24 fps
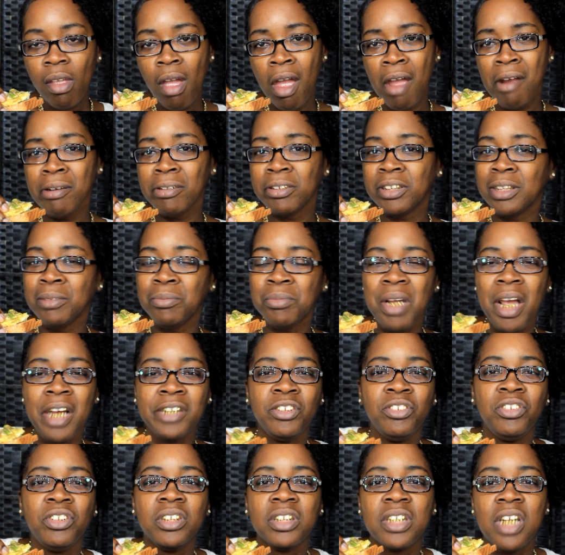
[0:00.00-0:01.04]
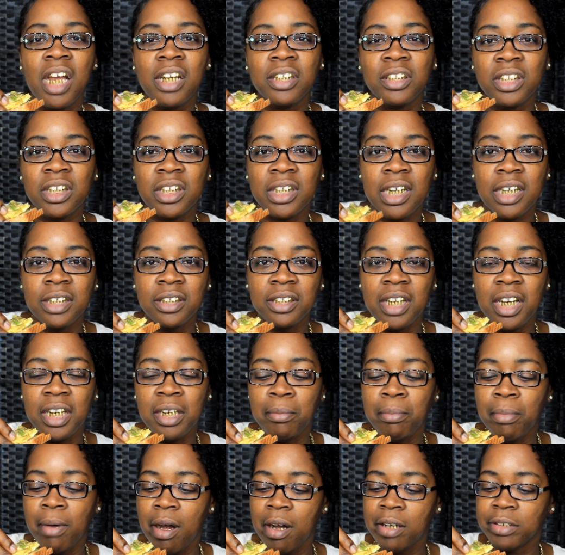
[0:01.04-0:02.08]
you know, sometimes you just gotta think outside
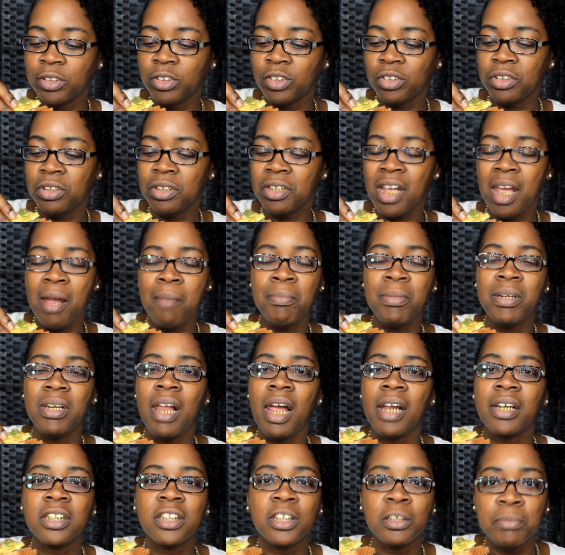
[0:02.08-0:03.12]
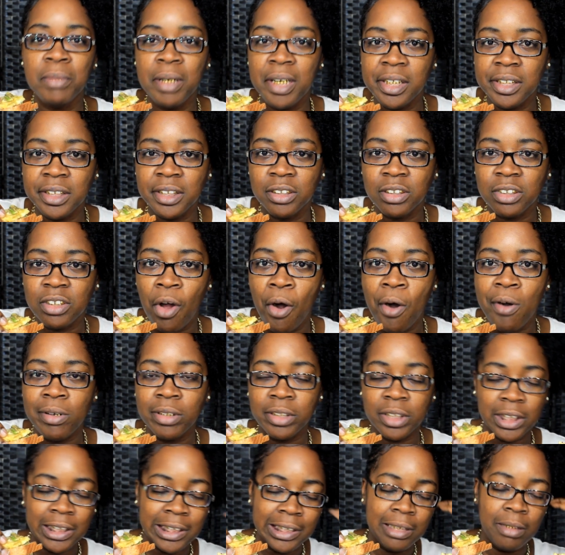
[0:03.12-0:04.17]
the box. You can't be like everybody else all
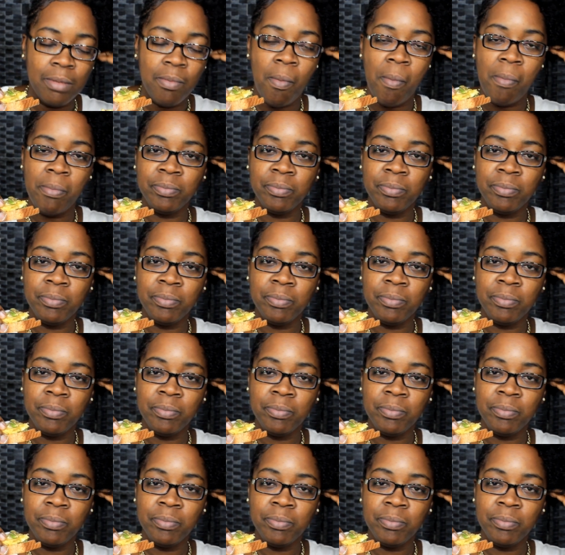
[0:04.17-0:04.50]
the time.